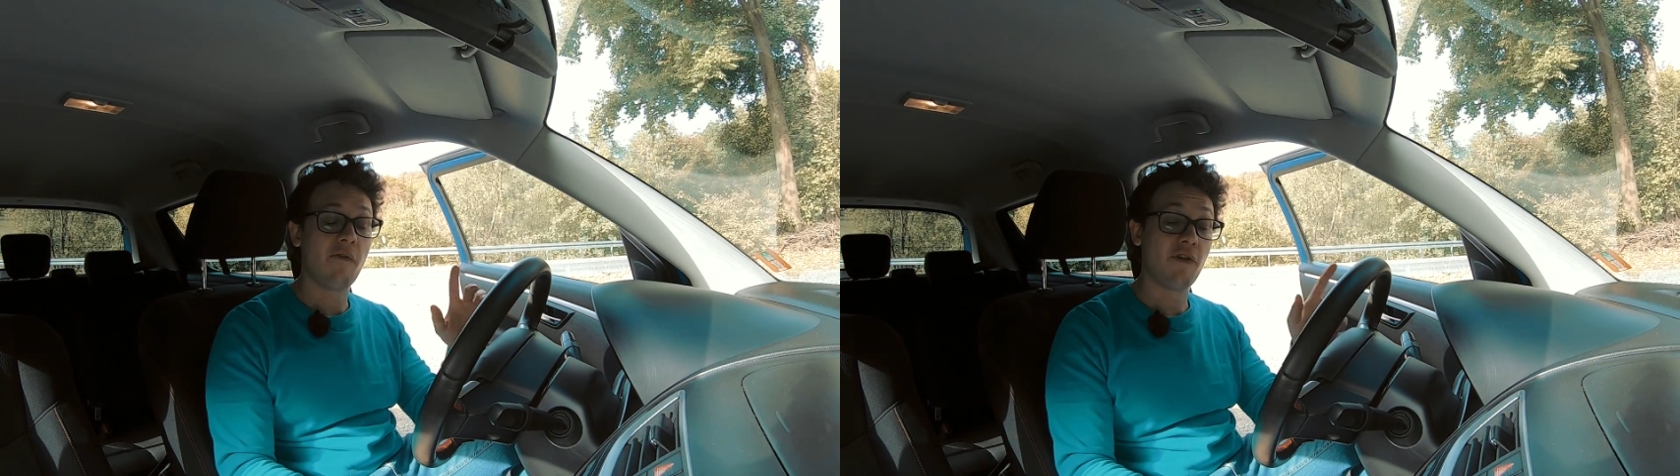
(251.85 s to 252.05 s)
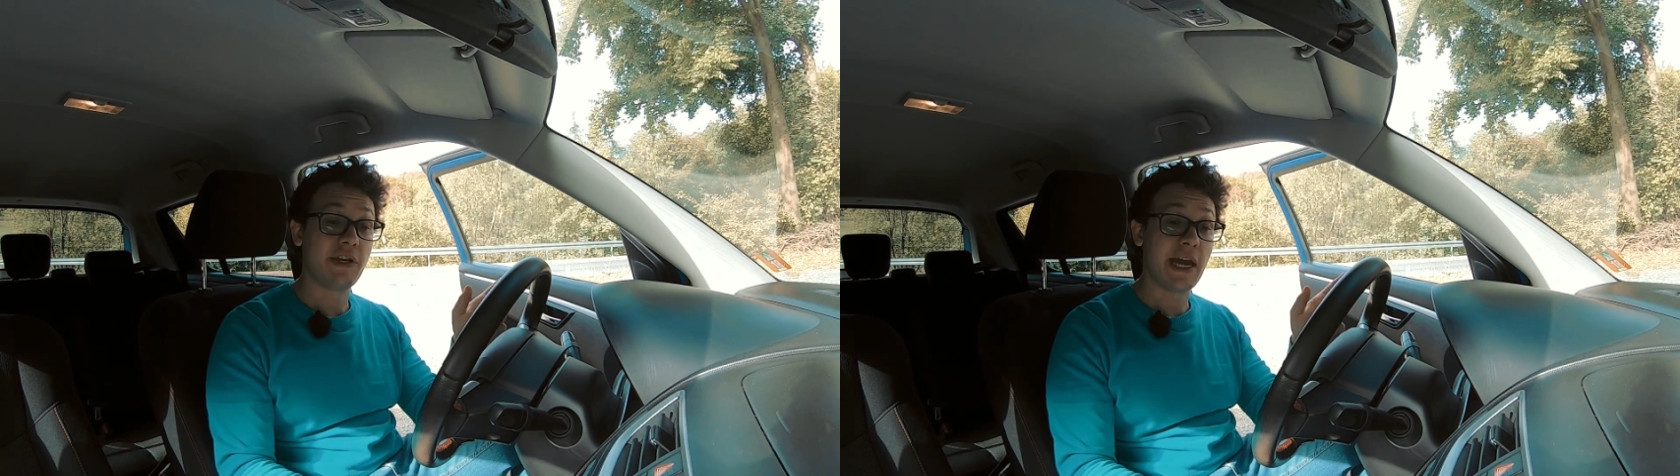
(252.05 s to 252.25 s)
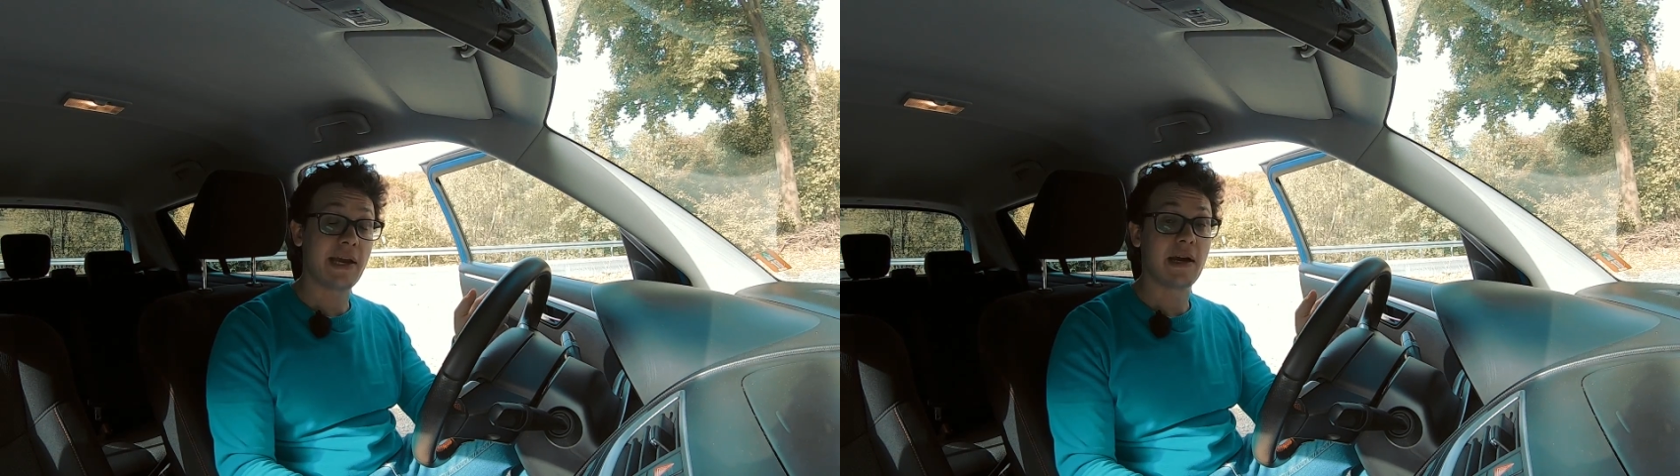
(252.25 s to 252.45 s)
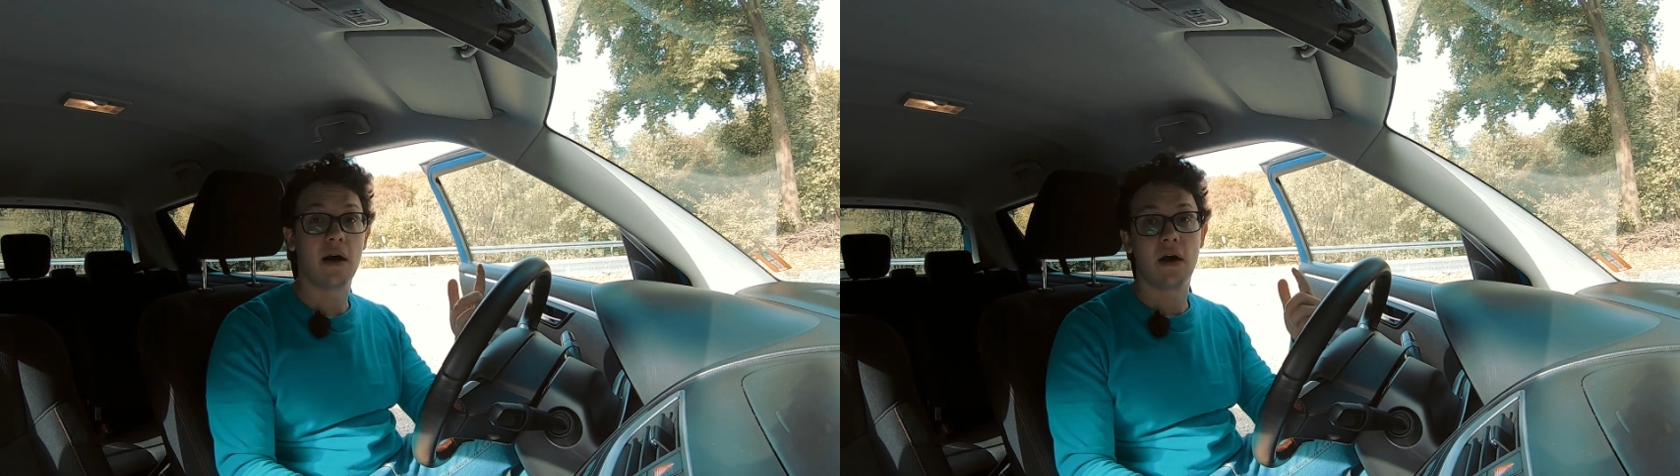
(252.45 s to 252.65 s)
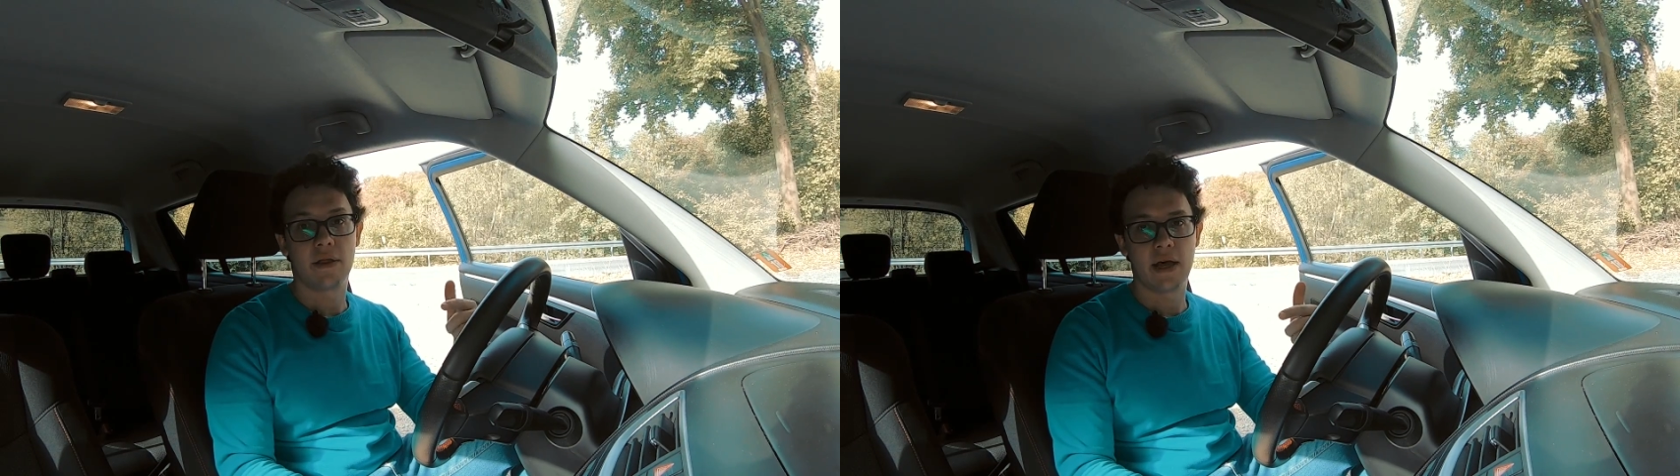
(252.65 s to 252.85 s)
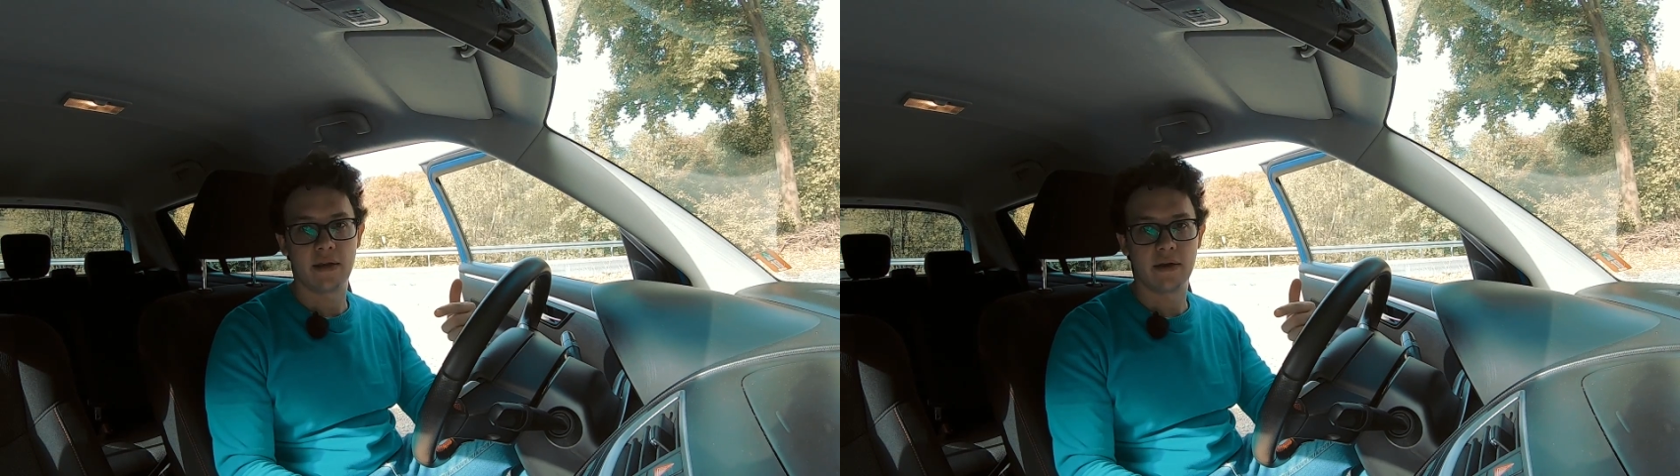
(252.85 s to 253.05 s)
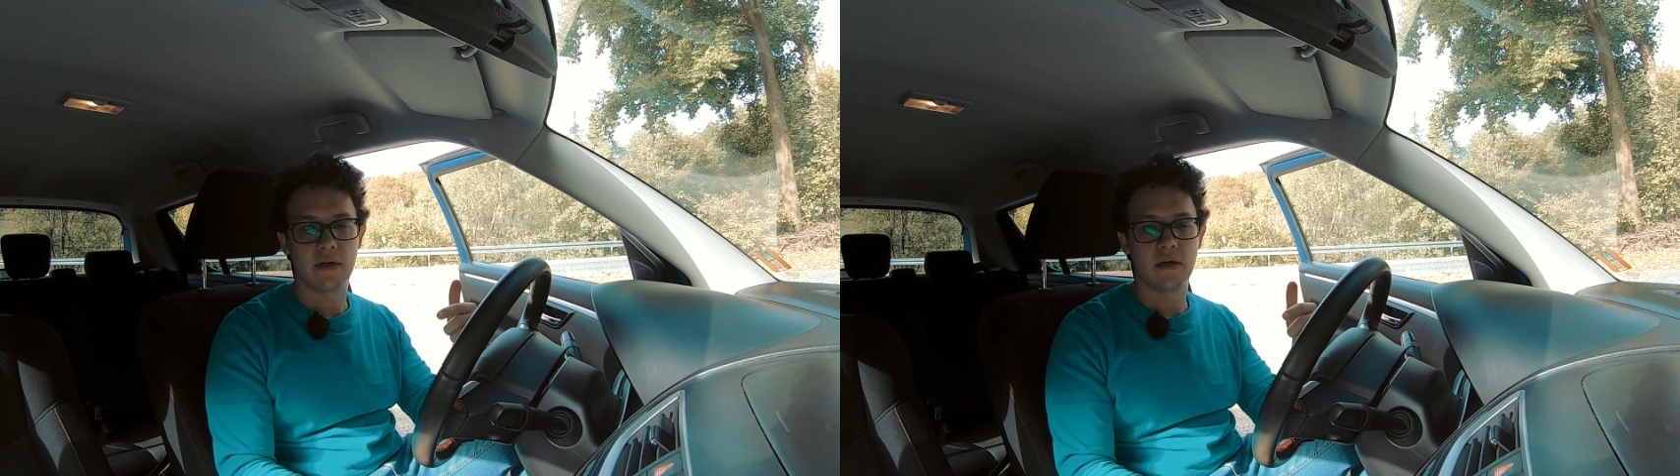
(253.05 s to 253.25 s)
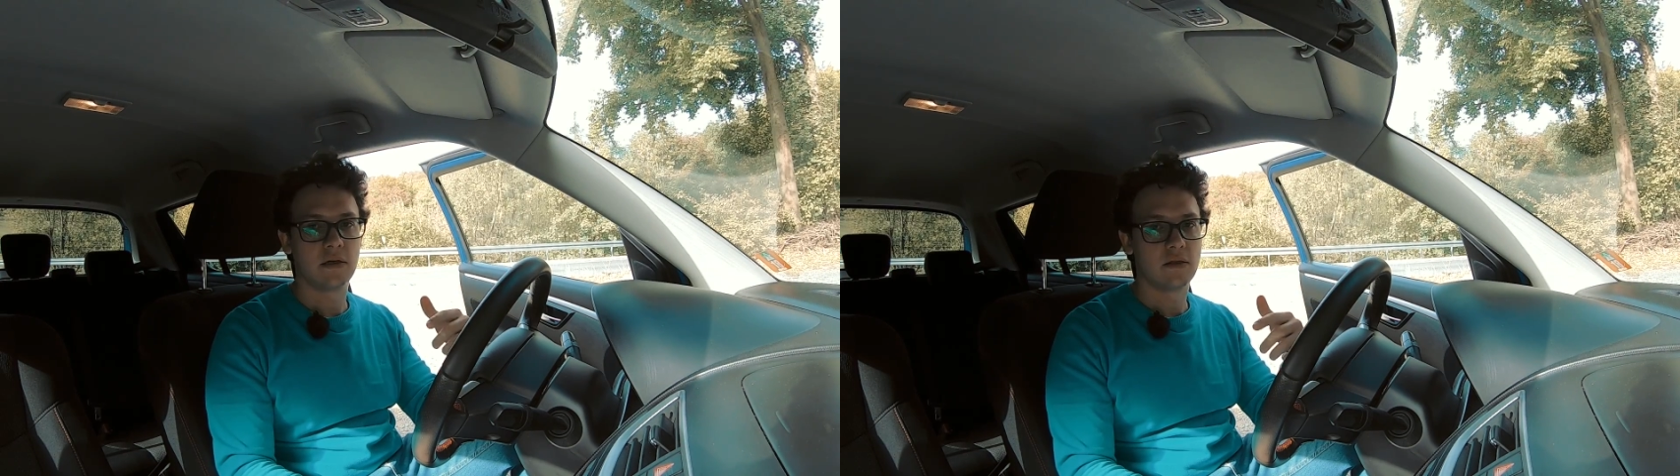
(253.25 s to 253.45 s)
everyday car than
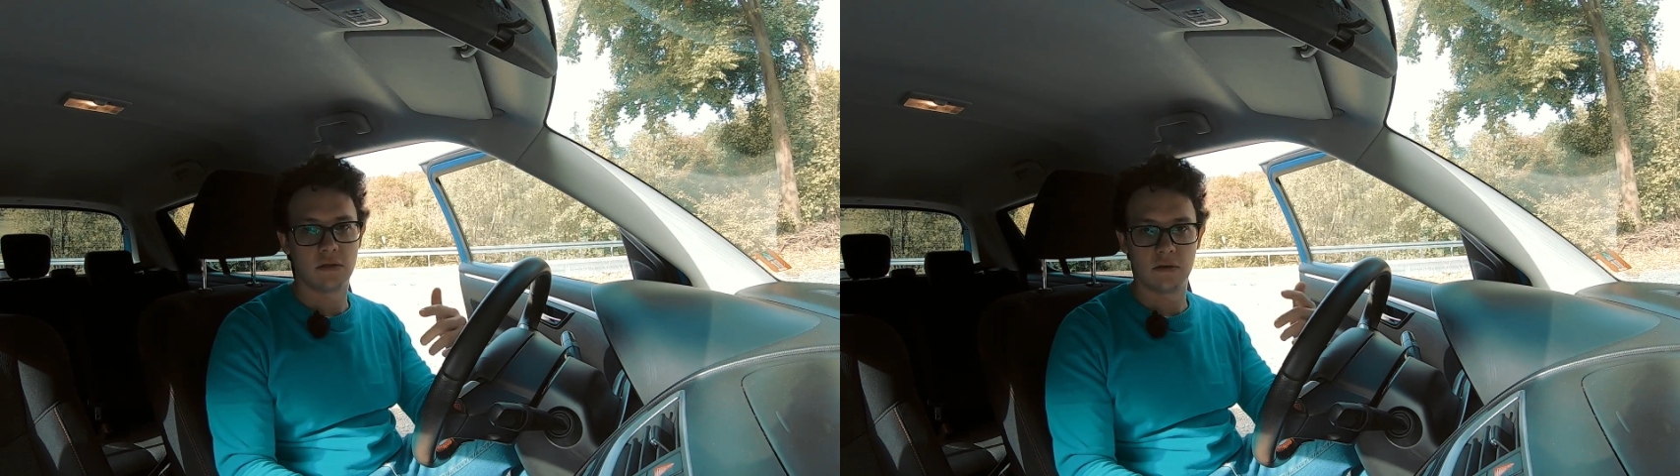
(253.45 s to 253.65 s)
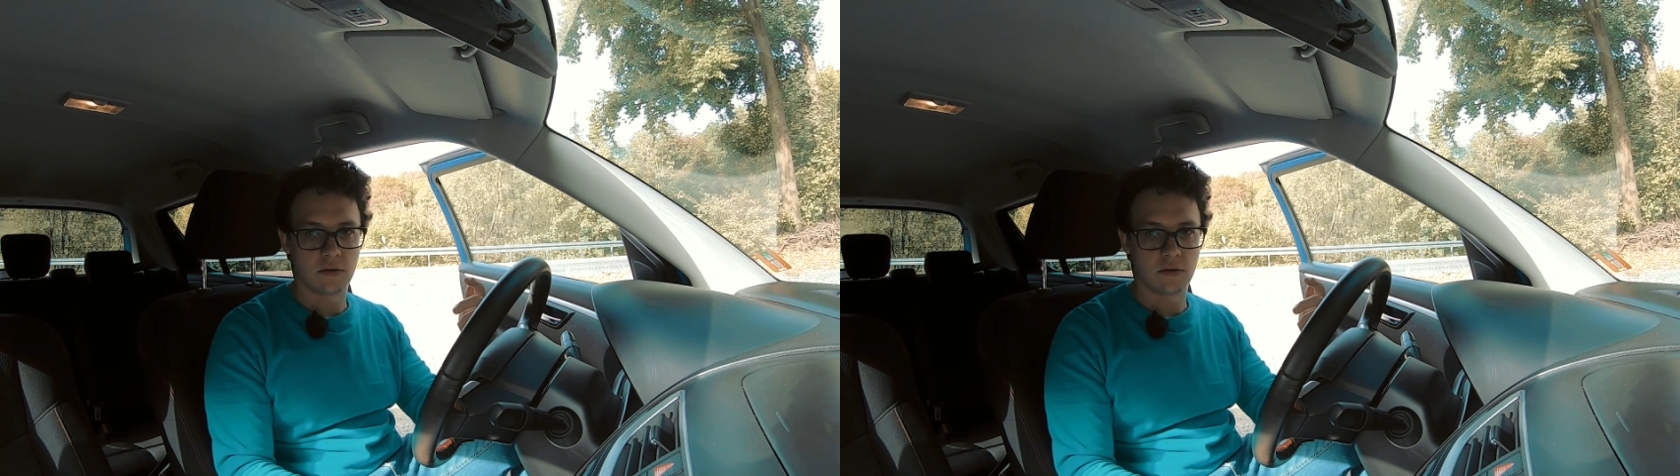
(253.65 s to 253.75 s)
a